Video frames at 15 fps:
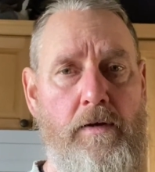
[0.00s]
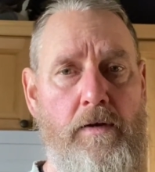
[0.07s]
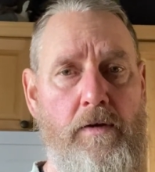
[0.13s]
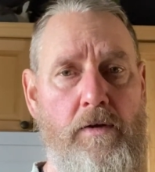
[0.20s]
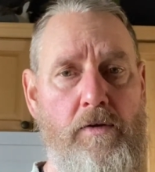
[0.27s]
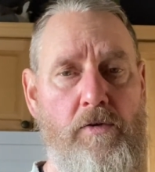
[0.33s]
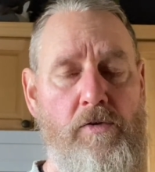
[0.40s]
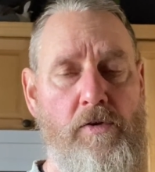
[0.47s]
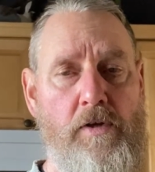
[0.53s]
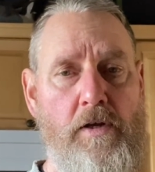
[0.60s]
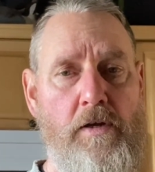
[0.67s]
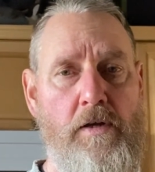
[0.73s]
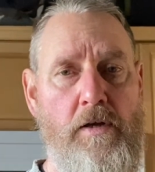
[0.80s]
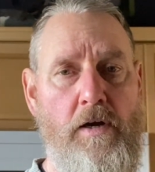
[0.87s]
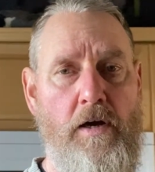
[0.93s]

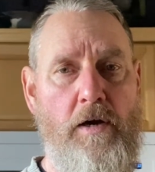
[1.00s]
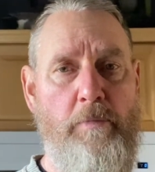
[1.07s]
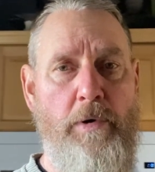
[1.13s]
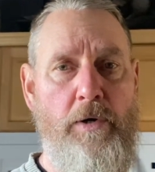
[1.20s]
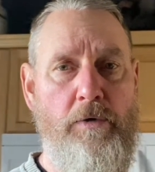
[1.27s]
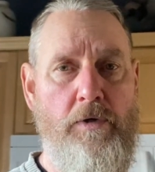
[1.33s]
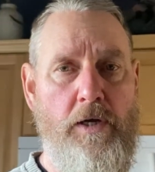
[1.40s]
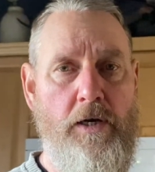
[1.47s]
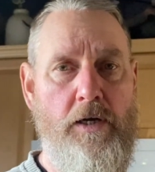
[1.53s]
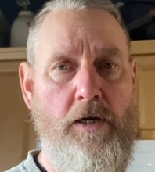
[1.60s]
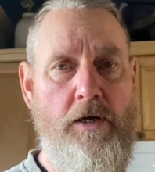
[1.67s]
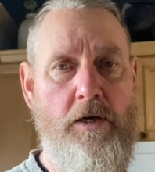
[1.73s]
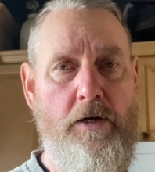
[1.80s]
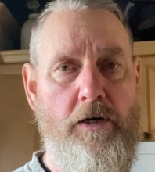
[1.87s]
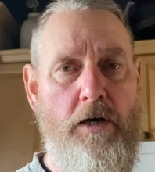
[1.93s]
see about getting it
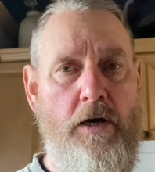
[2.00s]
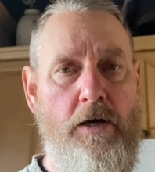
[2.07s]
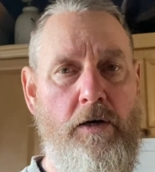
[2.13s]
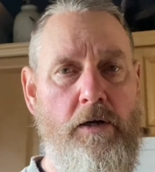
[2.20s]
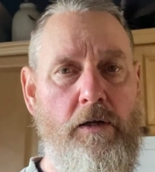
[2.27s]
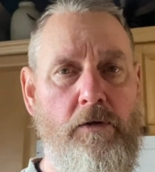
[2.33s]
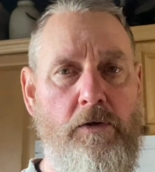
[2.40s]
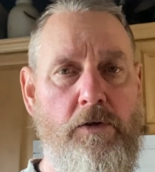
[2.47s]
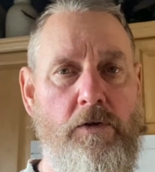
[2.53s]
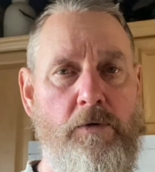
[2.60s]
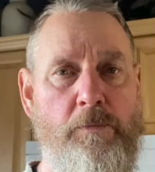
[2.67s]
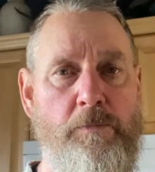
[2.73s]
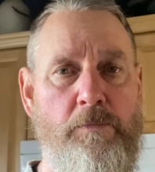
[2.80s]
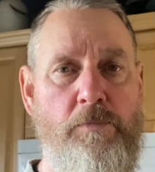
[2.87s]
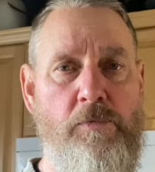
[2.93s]
online. I'm going to
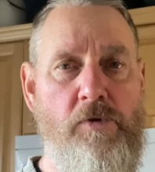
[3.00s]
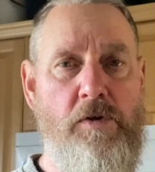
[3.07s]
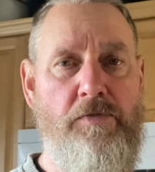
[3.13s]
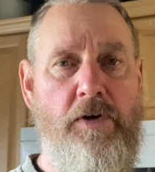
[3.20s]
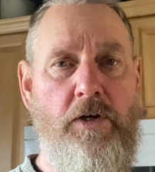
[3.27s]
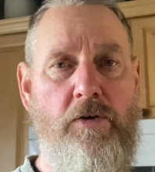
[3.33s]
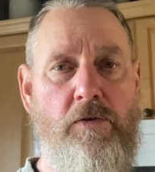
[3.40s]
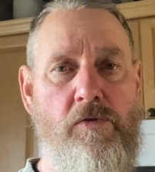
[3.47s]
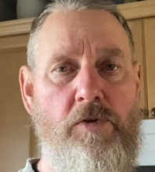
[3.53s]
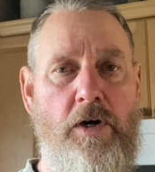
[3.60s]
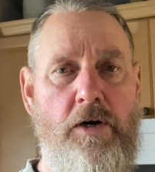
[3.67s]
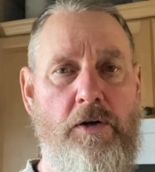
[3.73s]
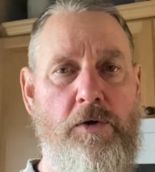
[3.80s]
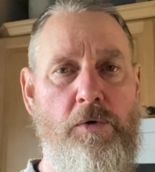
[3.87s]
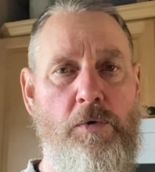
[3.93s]
see if I can start
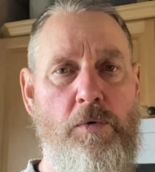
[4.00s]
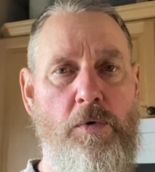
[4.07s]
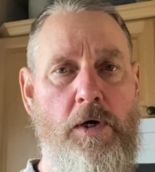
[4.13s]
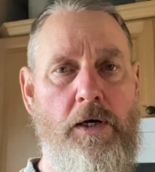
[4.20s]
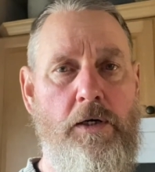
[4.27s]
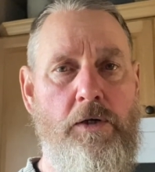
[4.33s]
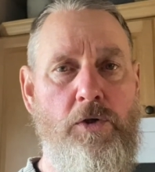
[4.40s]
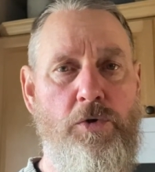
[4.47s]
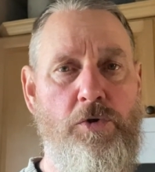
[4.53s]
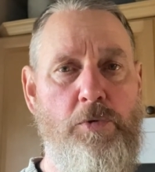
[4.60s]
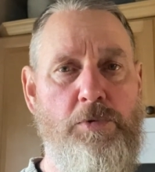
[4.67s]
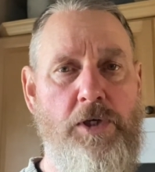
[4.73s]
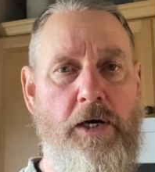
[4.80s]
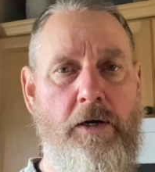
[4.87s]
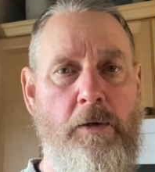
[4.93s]
a new YouTube
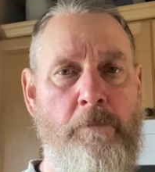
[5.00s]
channel.